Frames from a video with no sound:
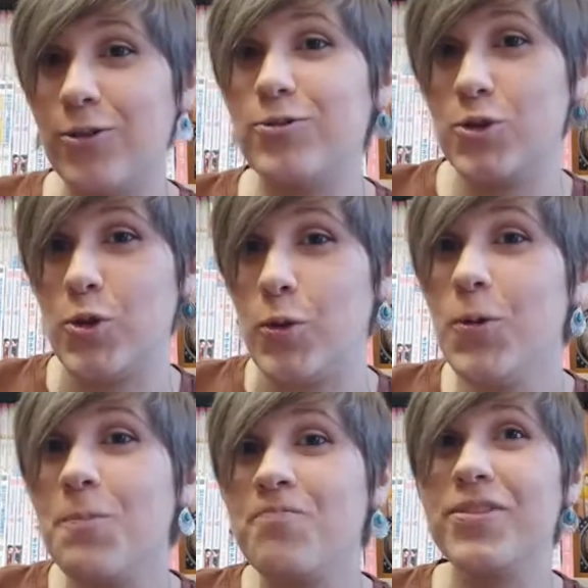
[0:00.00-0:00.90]
too
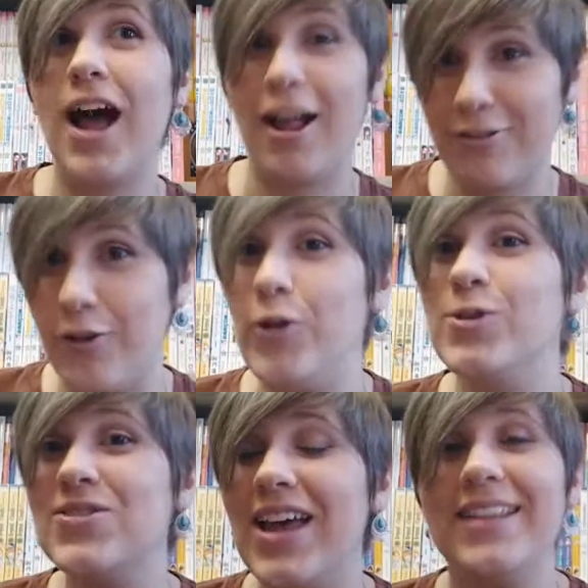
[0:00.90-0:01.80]
at
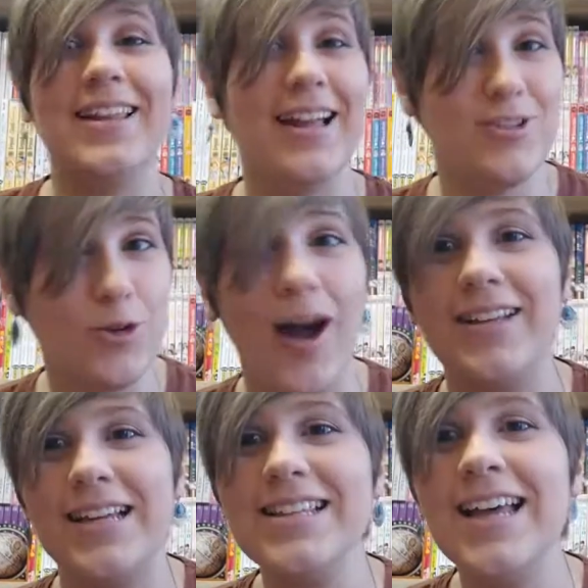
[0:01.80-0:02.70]
first, and then I
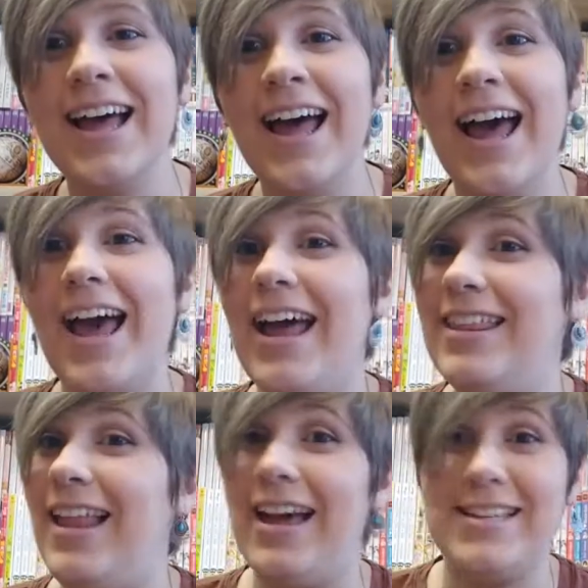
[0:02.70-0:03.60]
tried it
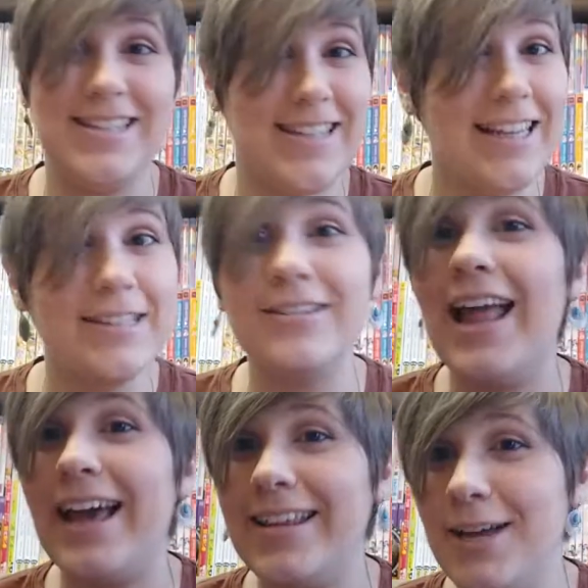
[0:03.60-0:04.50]
and I still didn't
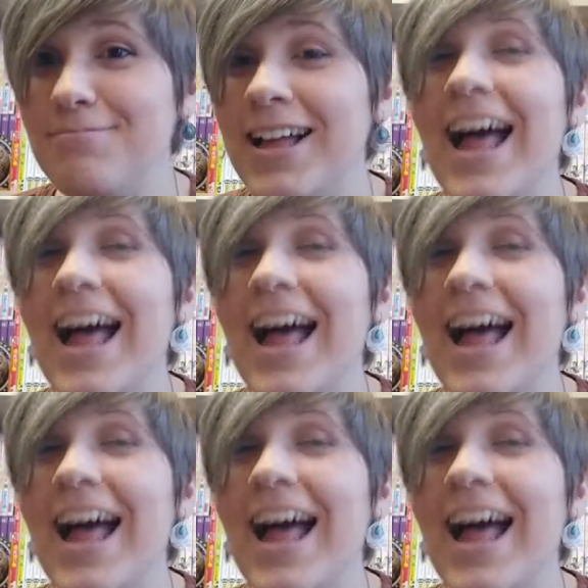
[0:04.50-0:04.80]
like them,